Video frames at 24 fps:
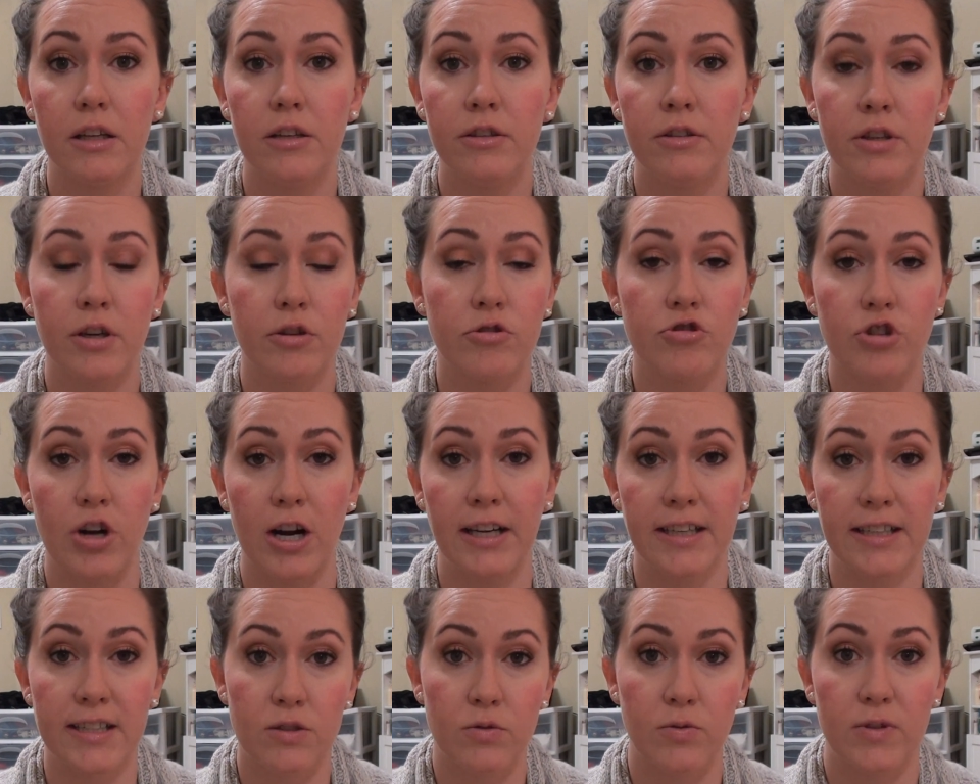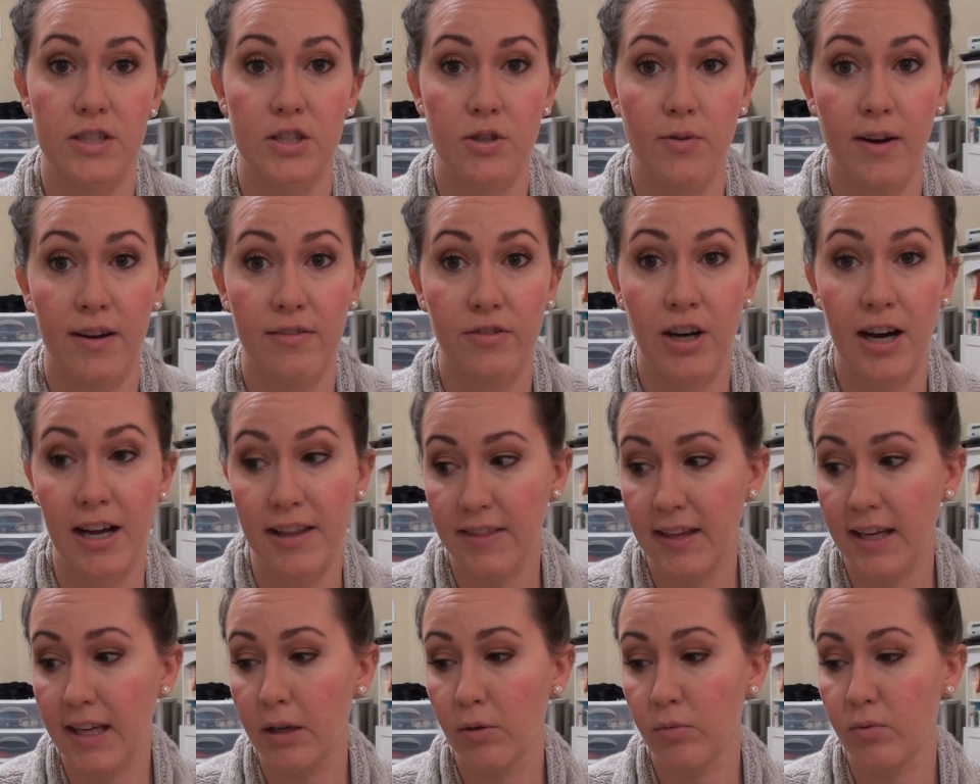no dryness whatsoever, I
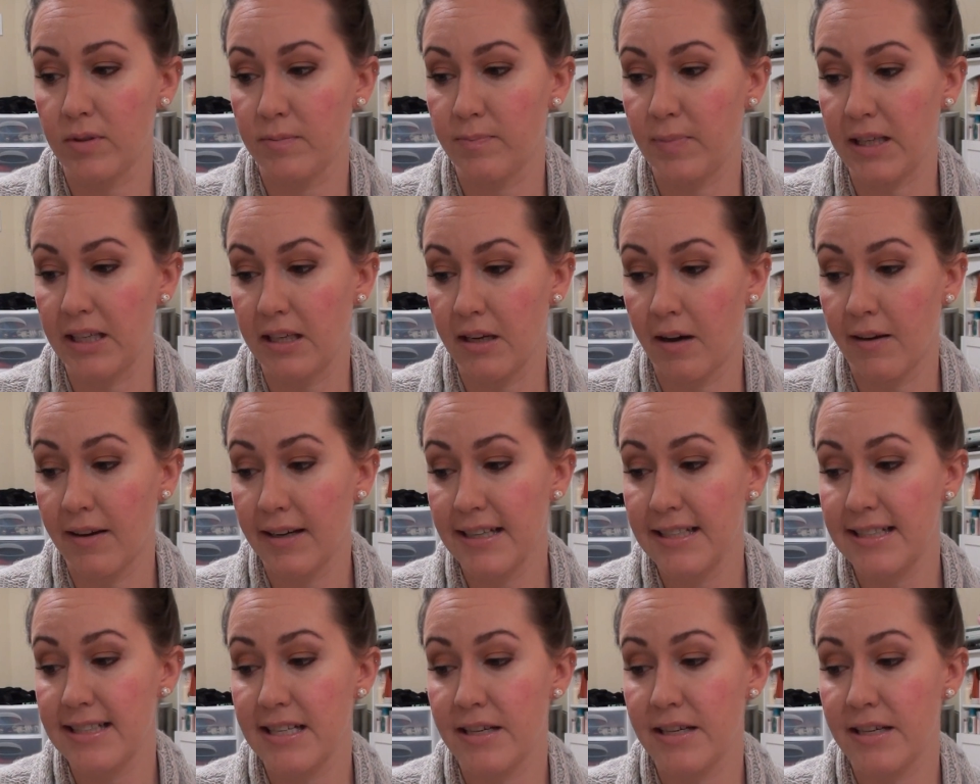think it would be nice.